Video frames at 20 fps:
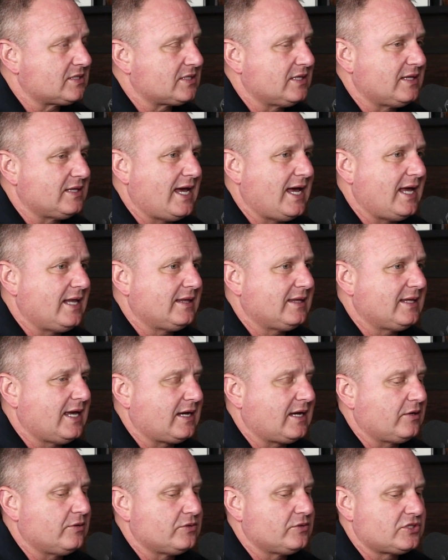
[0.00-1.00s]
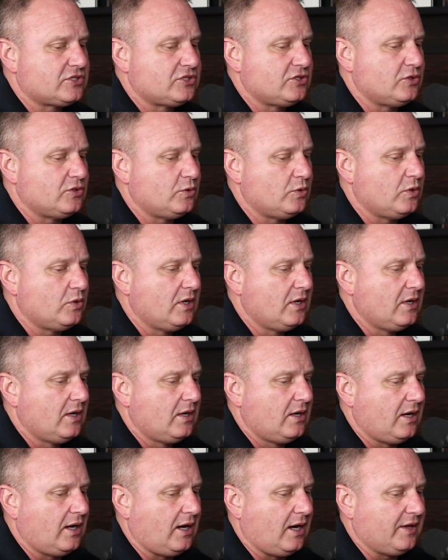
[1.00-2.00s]
And that goes to
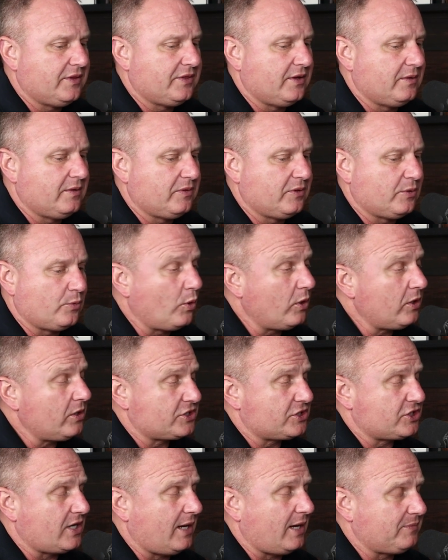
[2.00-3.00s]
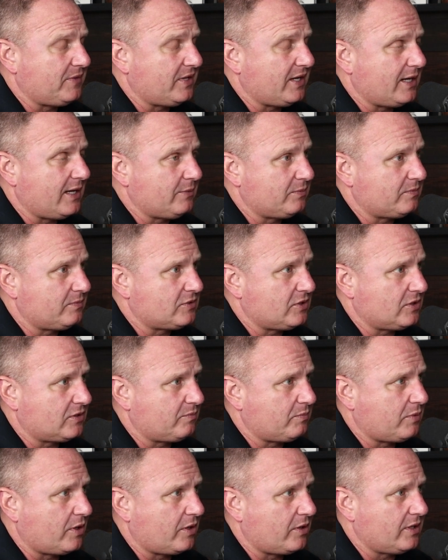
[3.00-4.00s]
the workshop that I
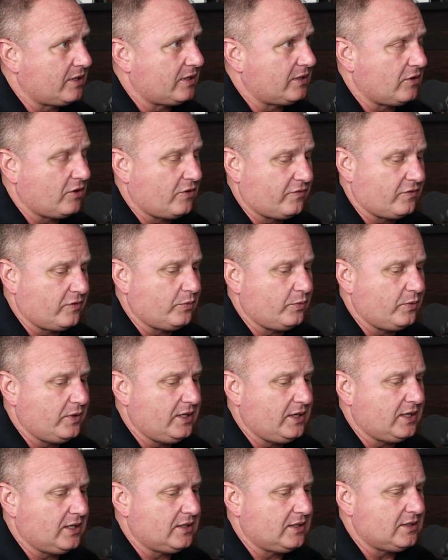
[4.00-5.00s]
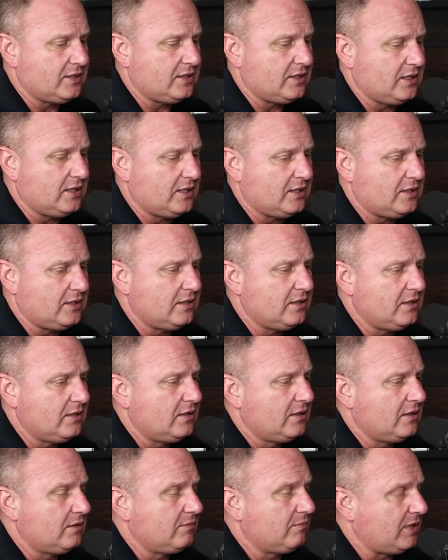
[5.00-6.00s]
took part in over the weekend in
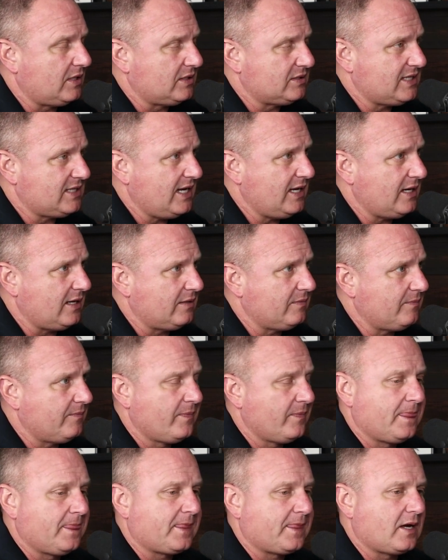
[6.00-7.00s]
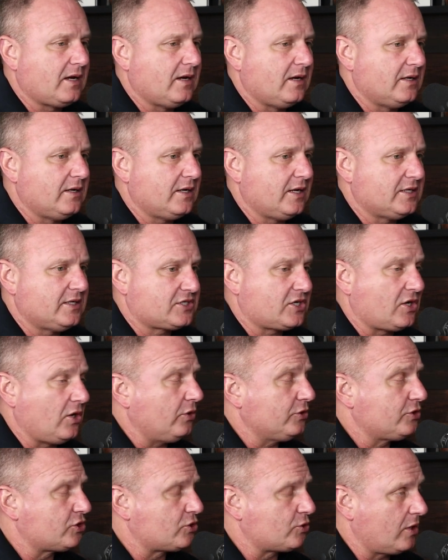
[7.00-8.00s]
Montana. It's
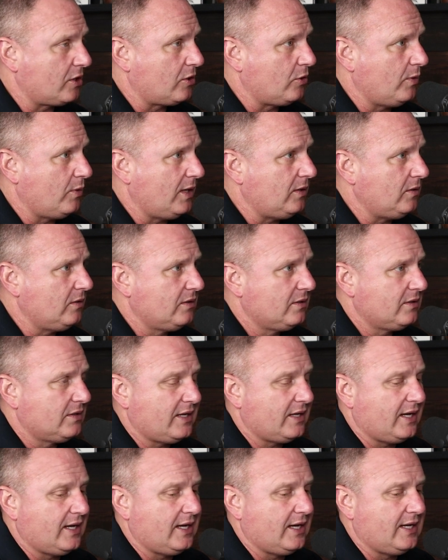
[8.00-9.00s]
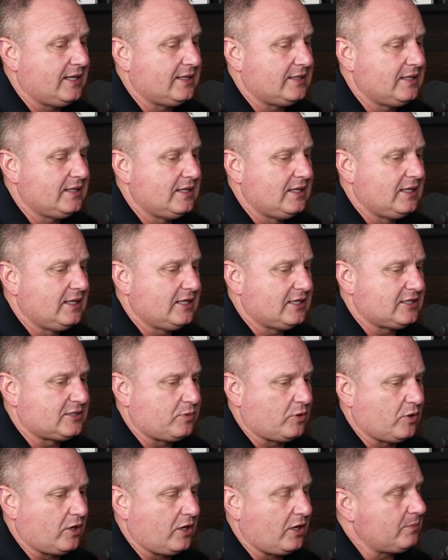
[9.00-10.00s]
called Struggle Well, and it's
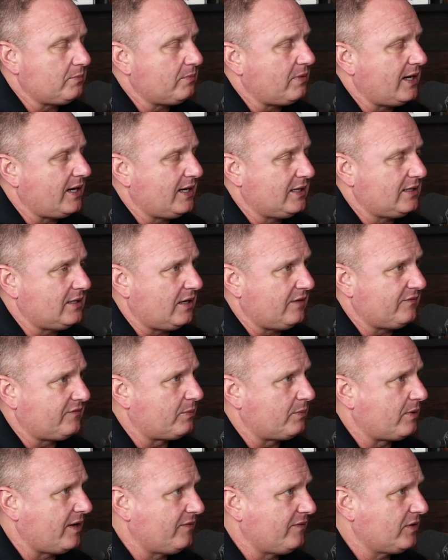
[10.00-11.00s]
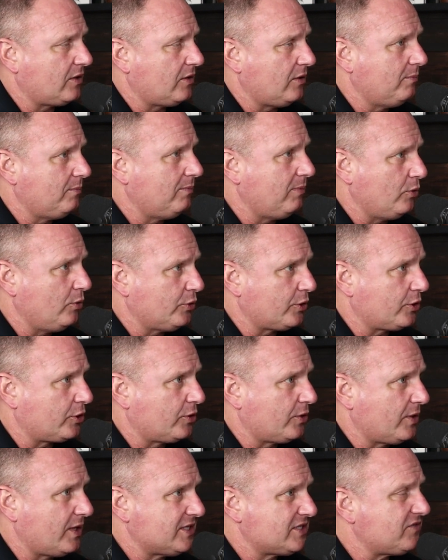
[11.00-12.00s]
put on by a not-for-profit called Boulder
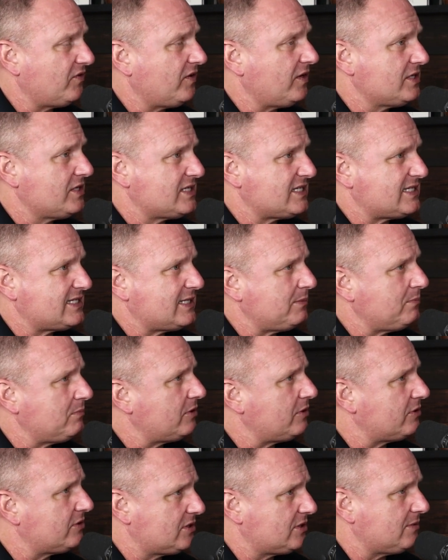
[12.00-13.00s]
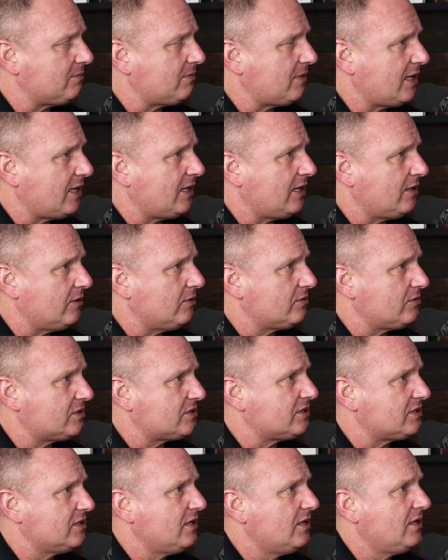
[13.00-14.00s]
Crest, very similar to Mighty
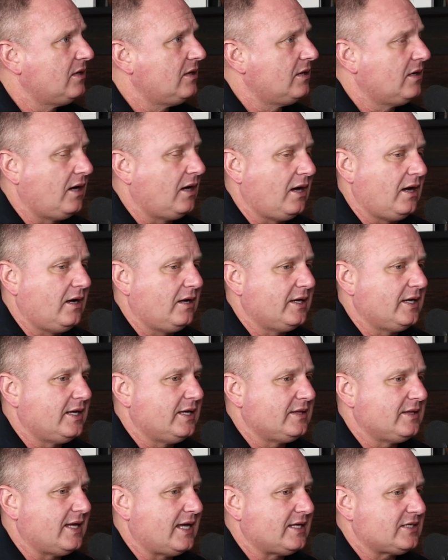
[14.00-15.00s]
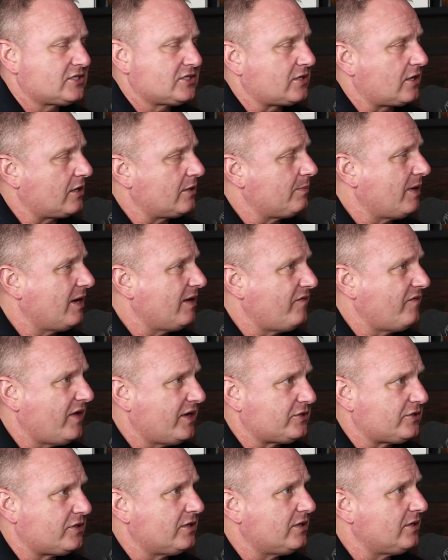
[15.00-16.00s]
Oaks, and that started by a
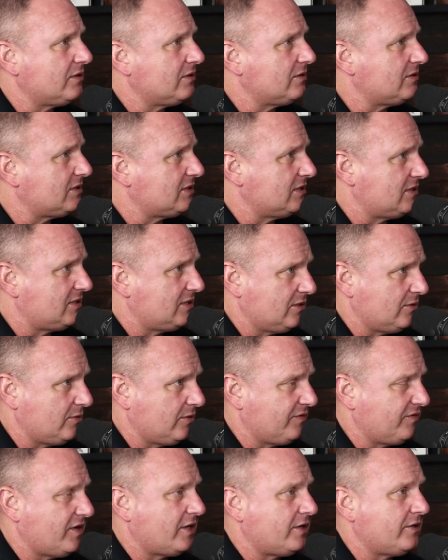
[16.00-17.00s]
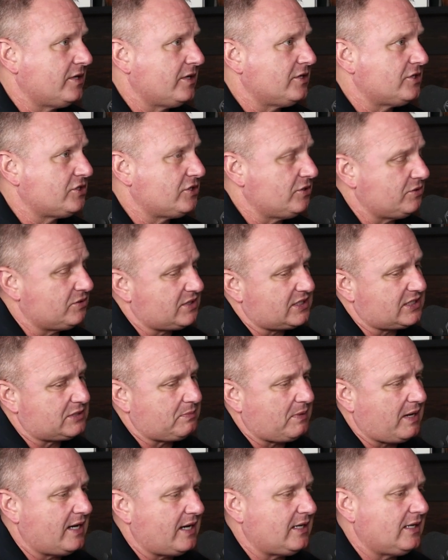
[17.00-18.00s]
veteran to deal with veteran issues,
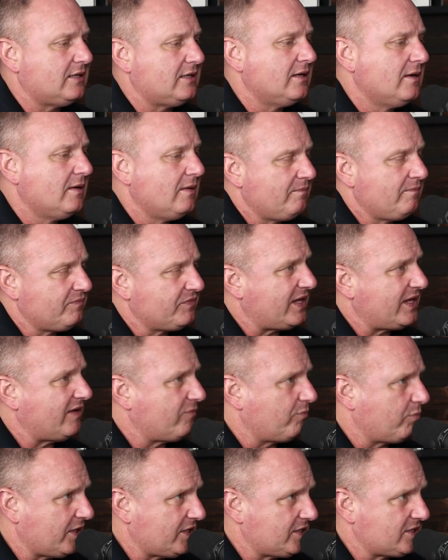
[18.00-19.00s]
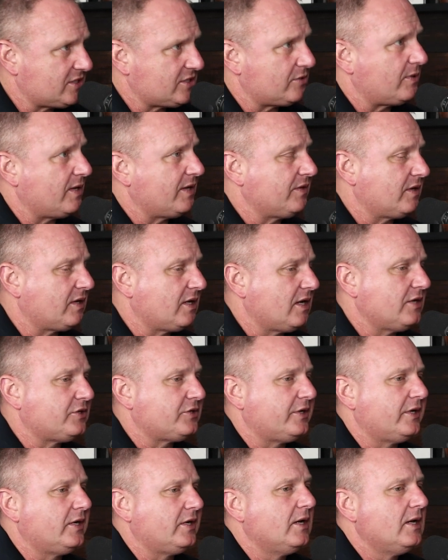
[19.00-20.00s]
expanded. They have places around the
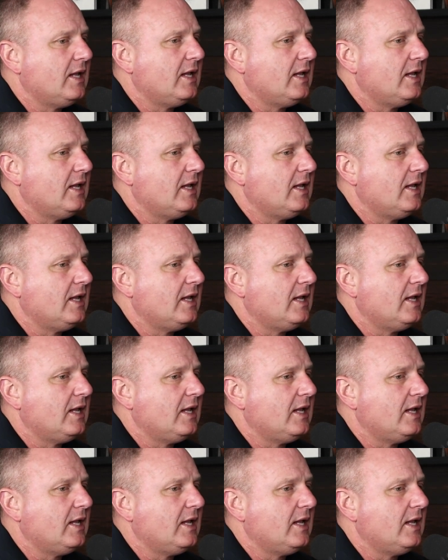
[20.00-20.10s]
country.